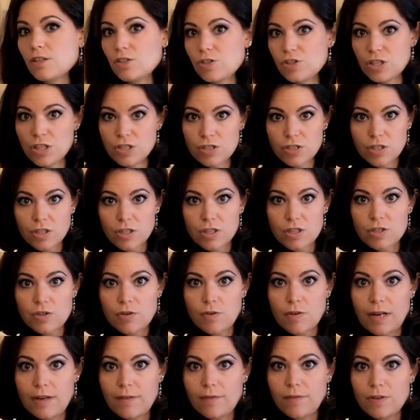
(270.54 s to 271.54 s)
Ginger is
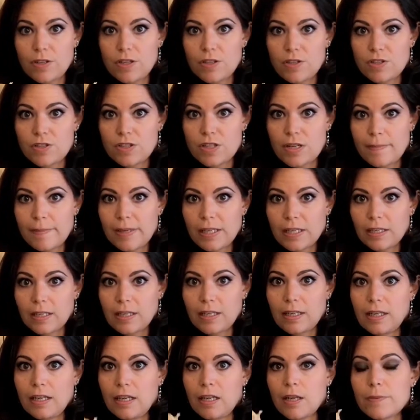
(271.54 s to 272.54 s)
great for your stomach
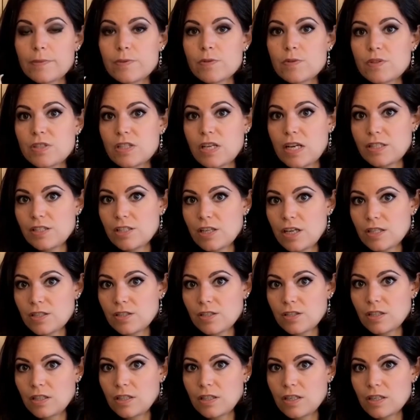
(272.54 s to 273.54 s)
and helps with
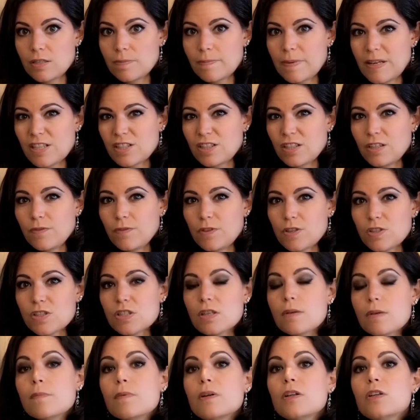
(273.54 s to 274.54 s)
digestion, especially if you're
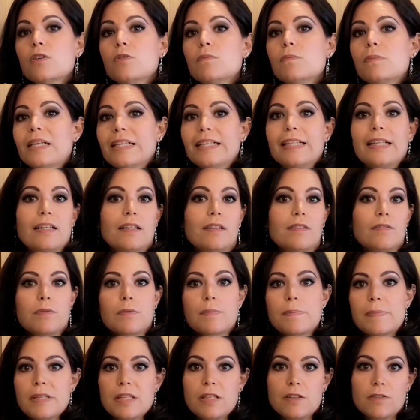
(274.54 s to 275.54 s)
someone who might have
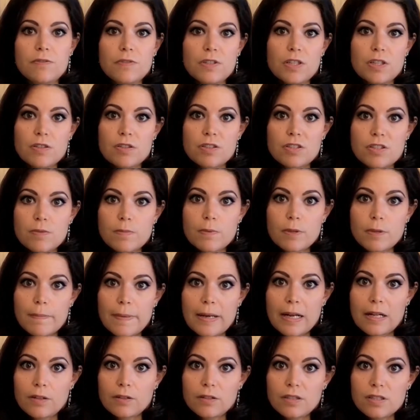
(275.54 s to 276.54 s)
a bit of irritable
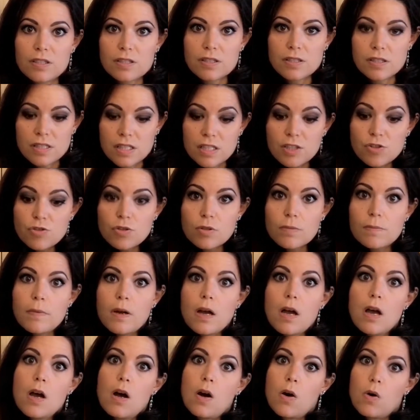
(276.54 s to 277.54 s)
bowel
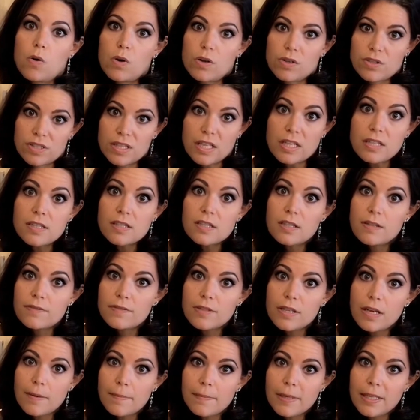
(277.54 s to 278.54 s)
syndrome or a
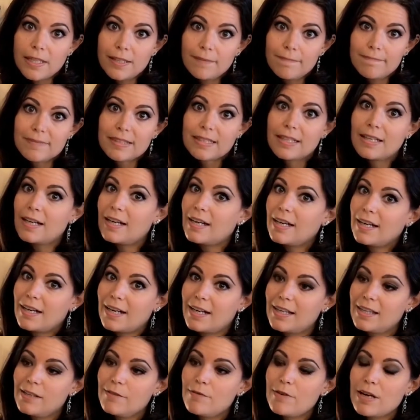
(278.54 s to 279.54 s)
sensitive tummy. I
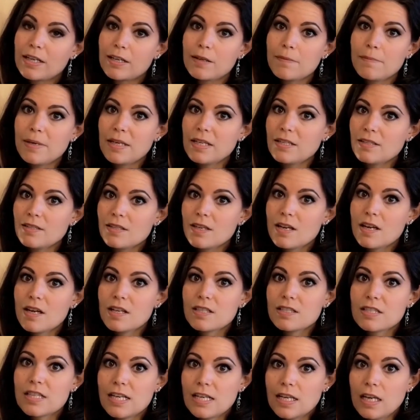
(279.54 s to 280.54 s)
highly recommend
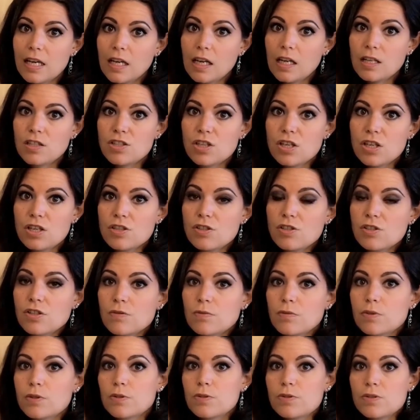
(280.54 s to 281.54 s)
taking in ginger
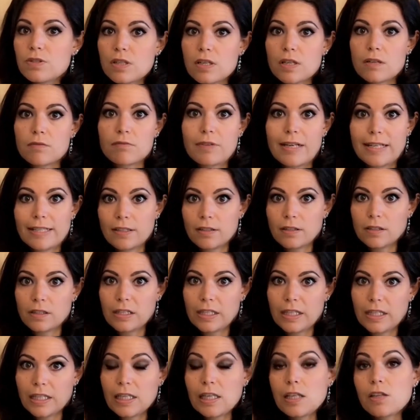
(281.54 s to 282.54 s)
roots
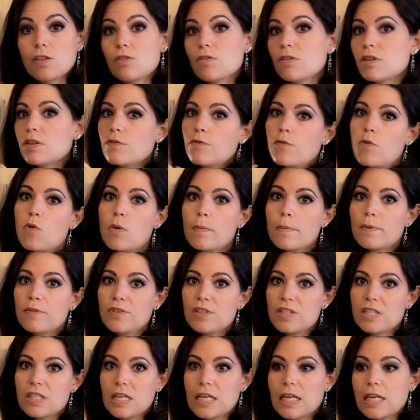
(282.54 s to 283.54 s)
regularly, either in the form of
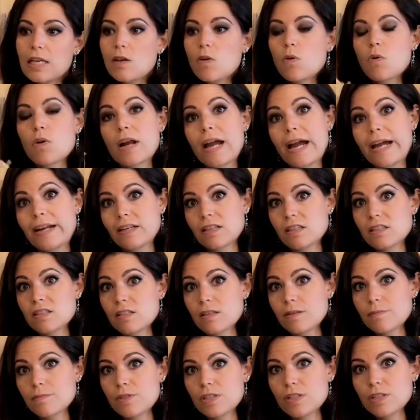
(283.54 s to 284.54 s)
a tea or adding
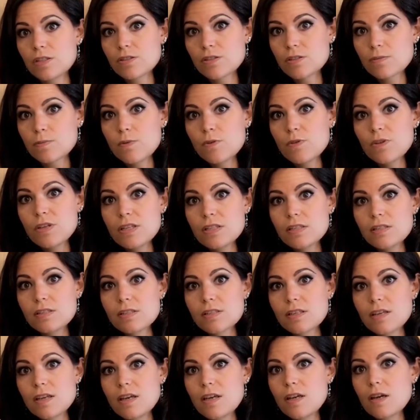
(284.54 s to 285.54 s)
some to your smoothies